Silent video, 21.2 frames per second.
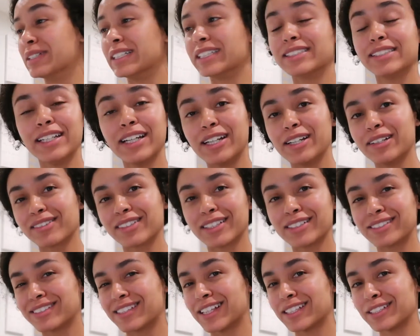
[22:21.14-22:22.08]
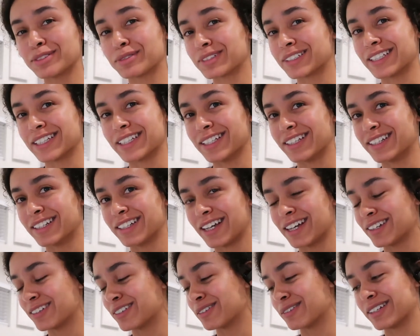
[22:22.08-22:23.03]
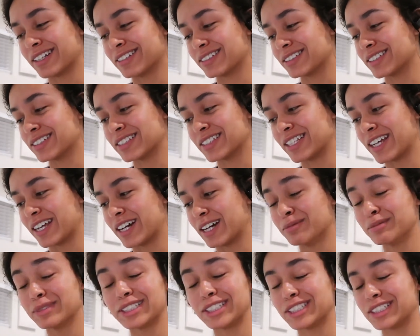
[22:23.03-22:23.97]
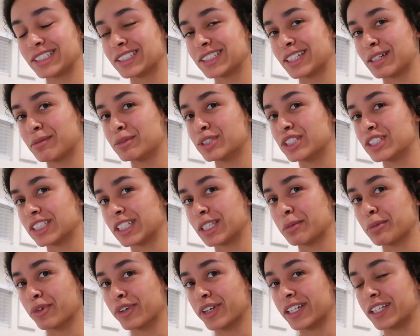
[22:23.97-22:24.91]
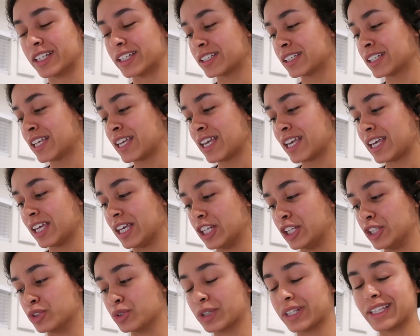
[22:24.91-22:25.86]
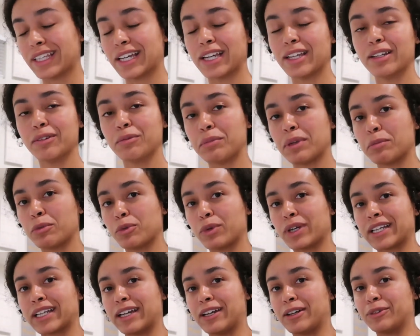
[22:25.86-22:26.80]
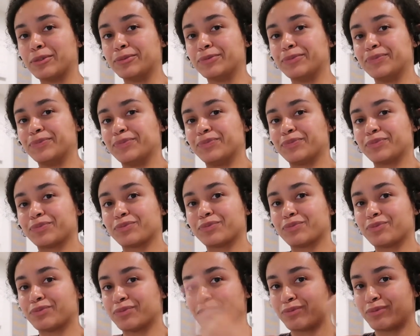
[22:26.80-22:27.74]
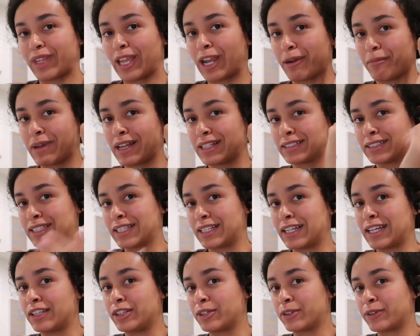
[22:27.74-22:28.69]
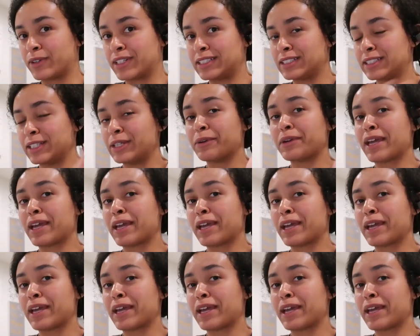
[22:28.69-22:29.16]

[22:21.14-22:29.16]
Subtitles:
Yeah, that's really it. I don't know what else to say. I'm gonna just keep reading and enjoy that. Maybe work out. Hair mask in, I look crusty.